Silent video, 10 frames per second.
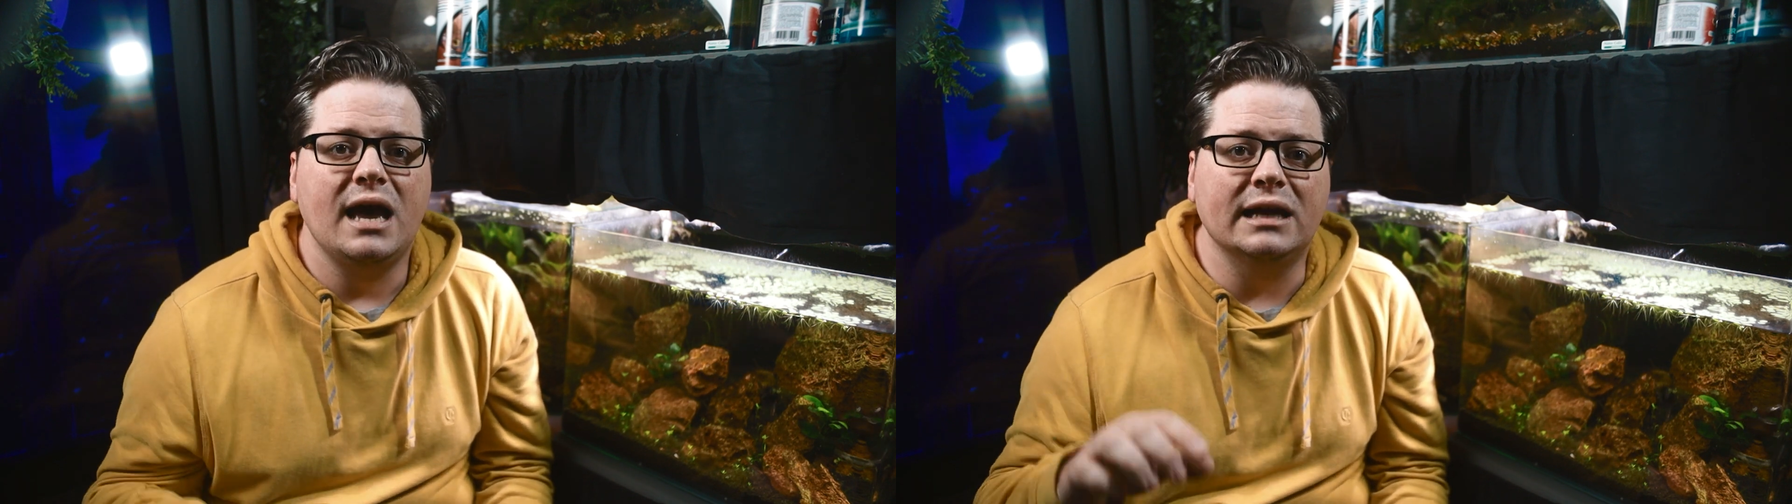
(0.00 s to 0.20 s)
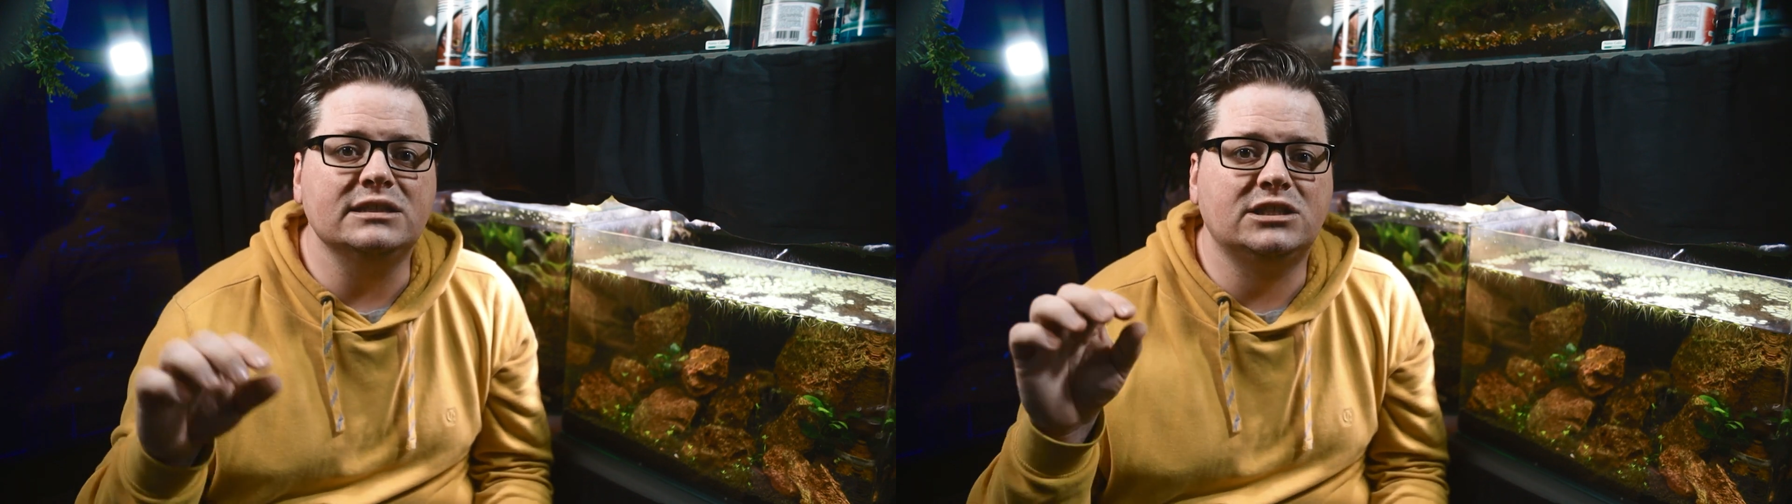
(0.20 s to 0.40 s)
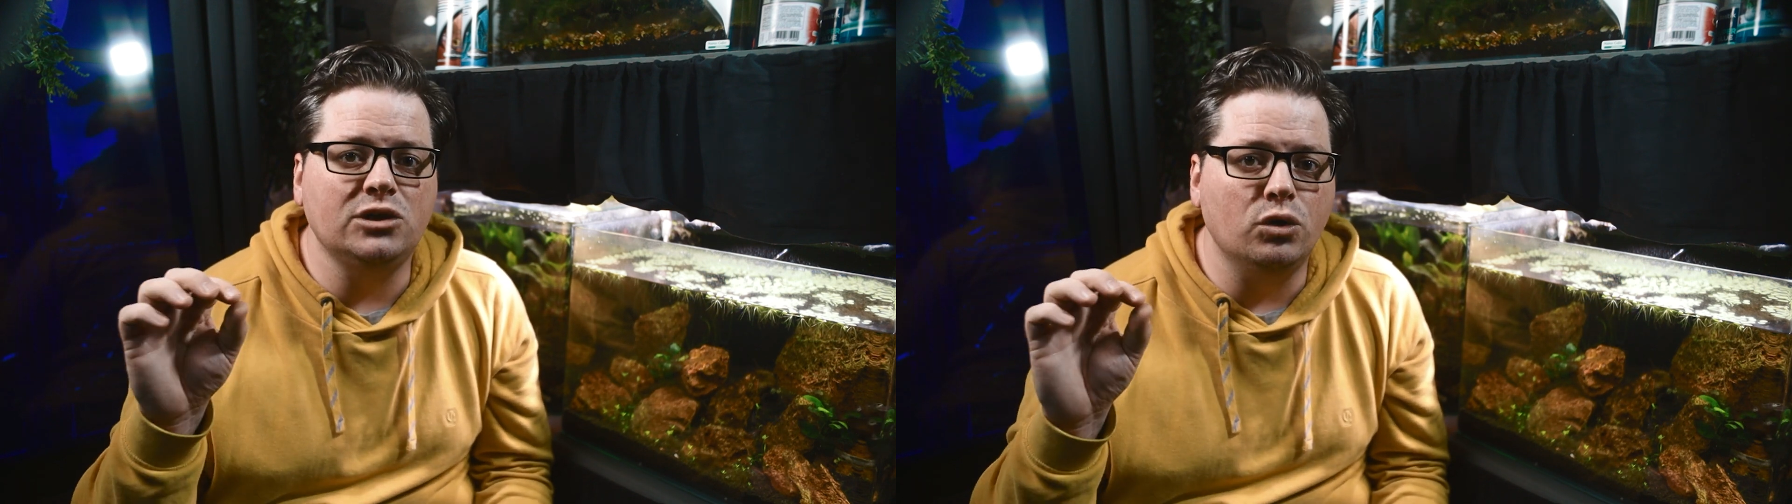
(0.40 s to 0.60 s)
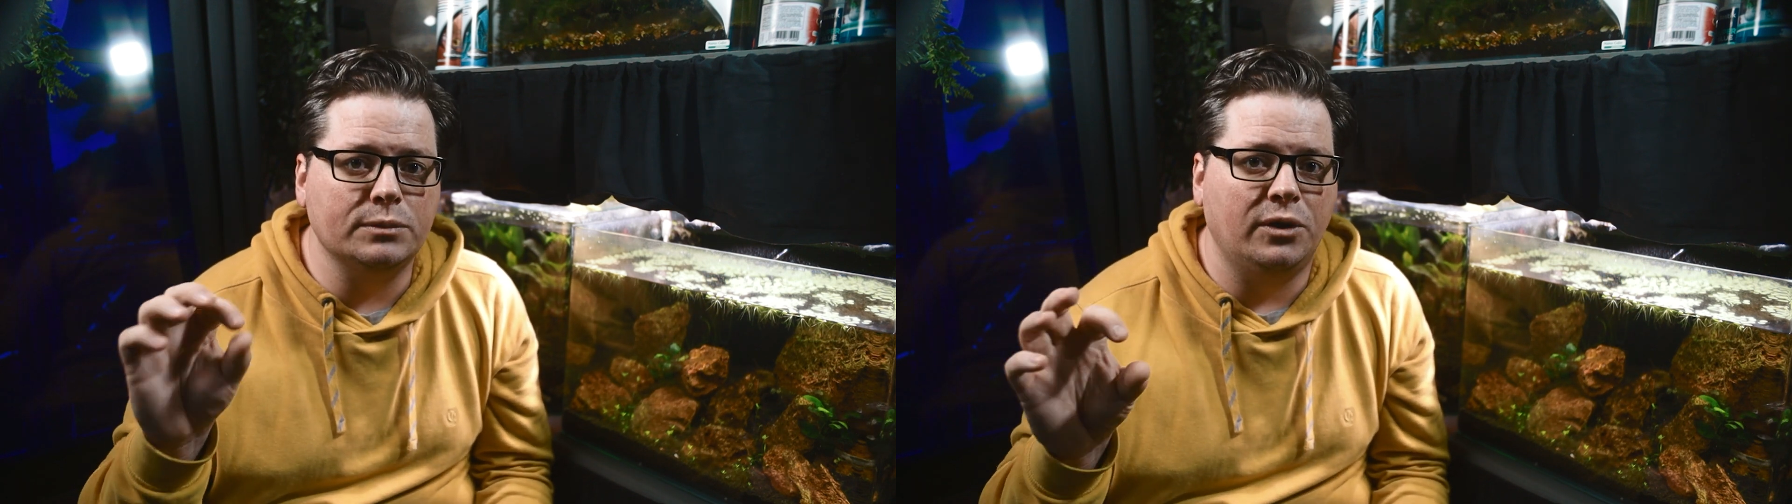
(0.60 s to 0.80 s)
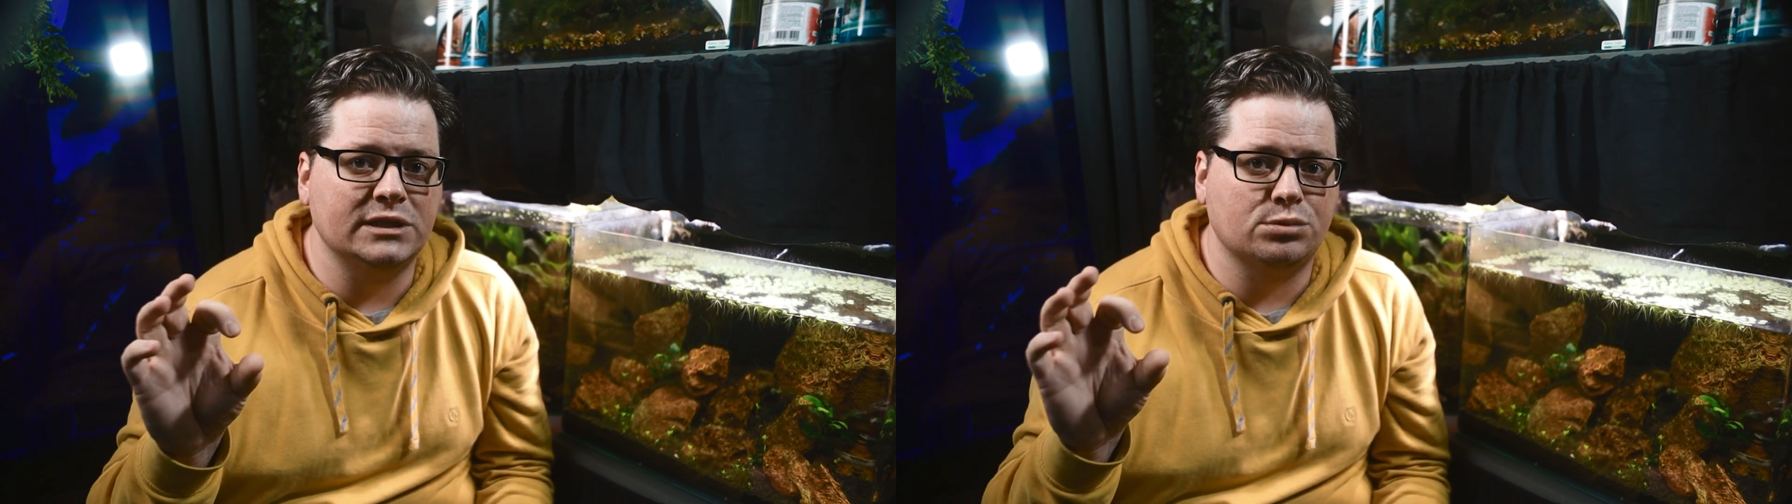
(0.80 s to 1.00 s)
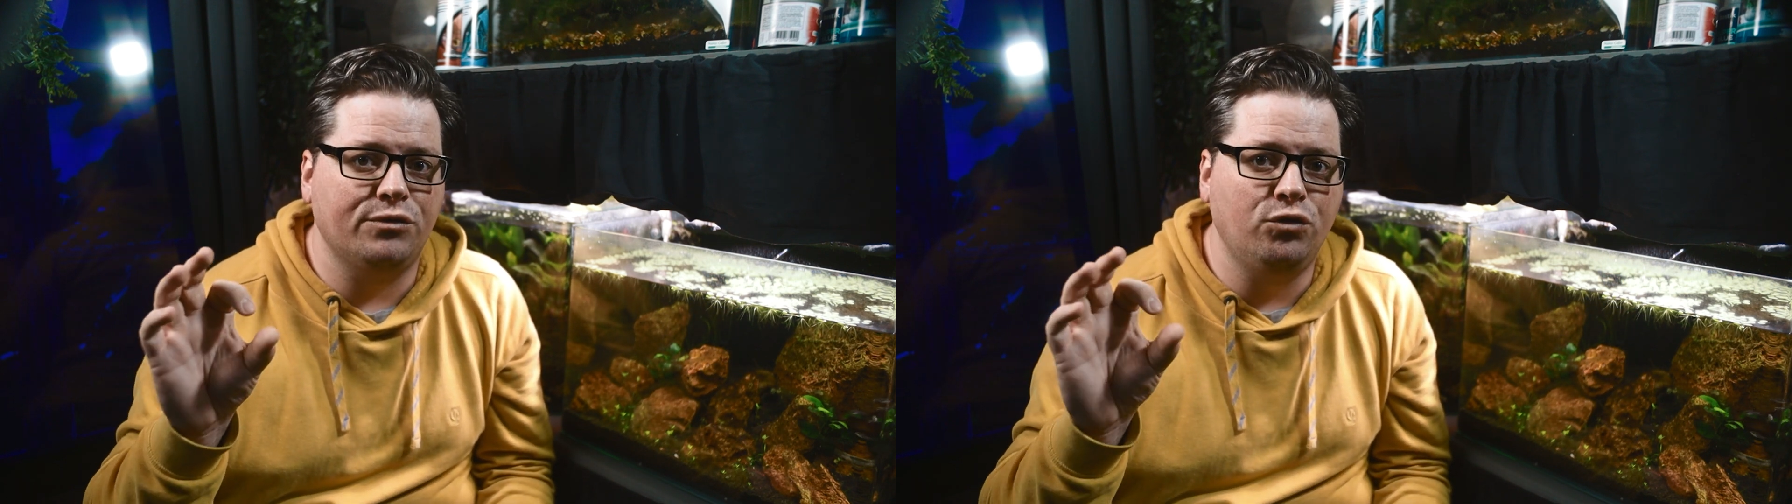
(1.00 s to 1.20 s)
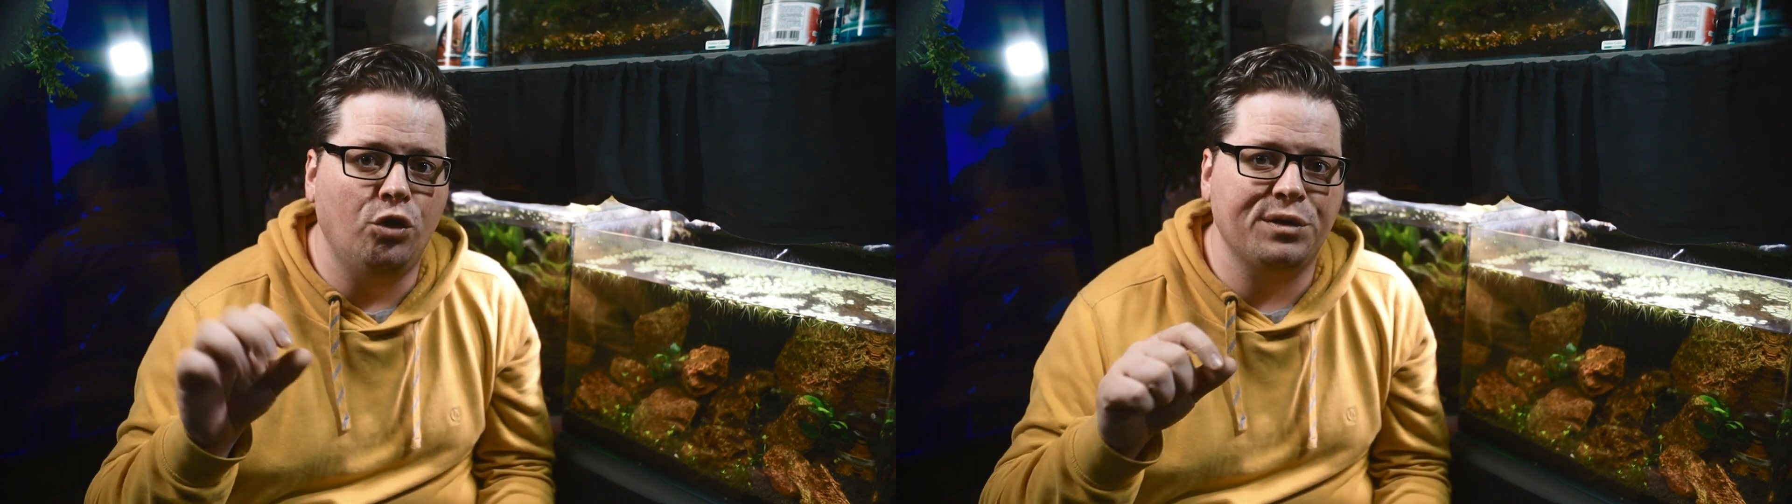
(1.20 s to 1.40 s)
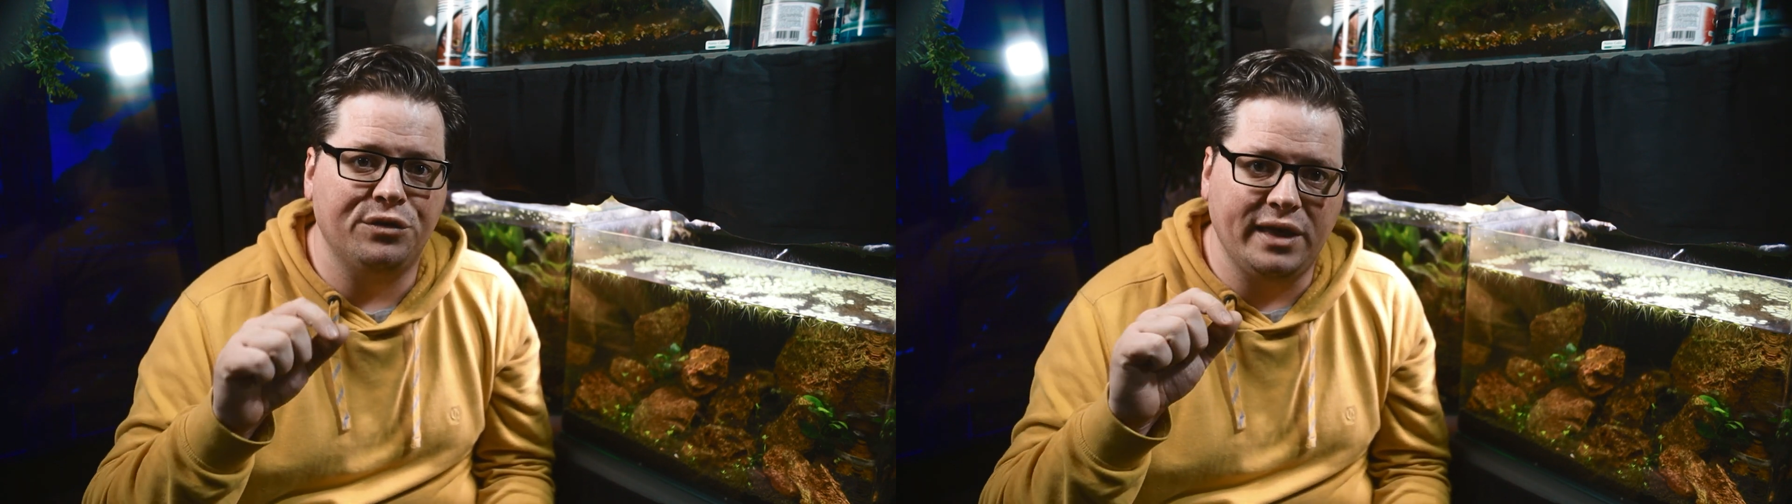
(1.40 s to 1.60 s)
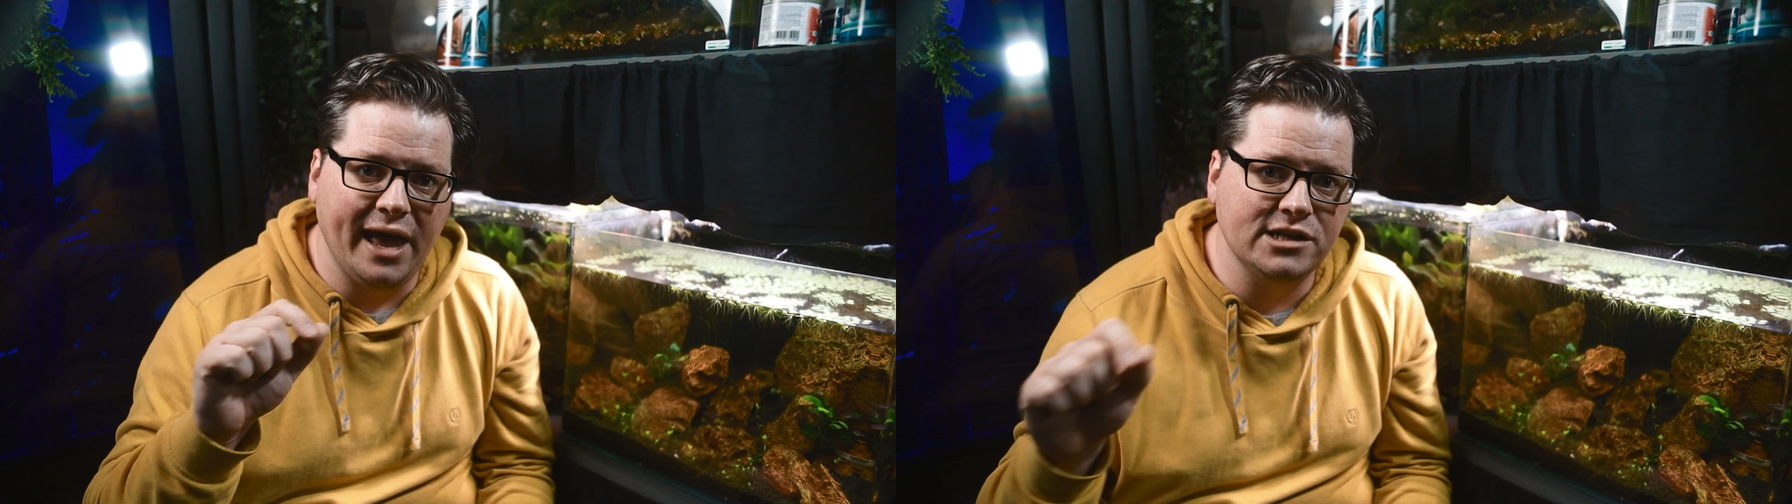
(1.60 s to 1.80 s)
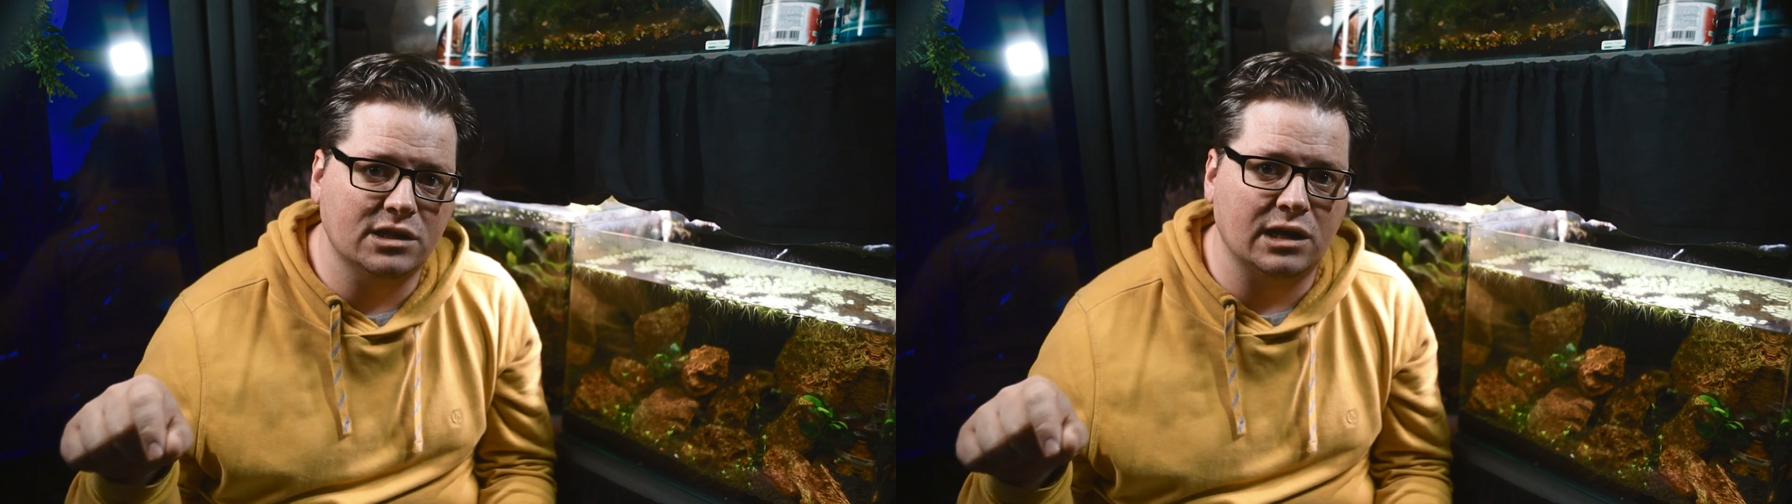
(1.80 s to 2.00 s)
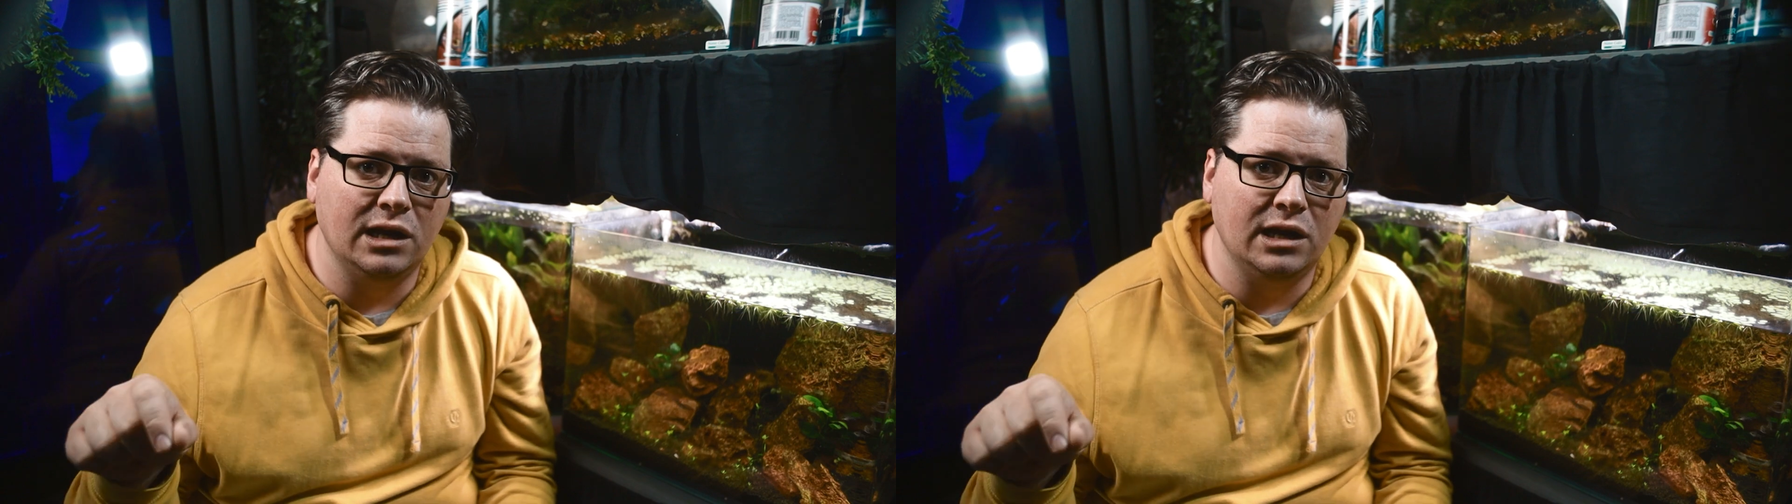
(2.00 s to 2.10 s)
and salt deposits were forming on the edge of the